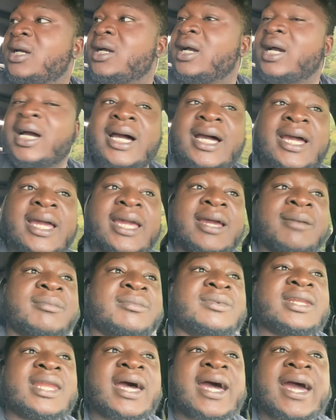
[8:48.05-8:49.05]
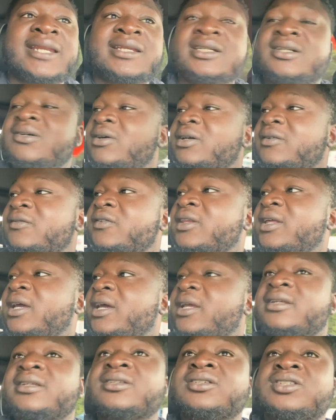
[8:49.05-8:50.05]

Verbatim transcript: I am not going for that.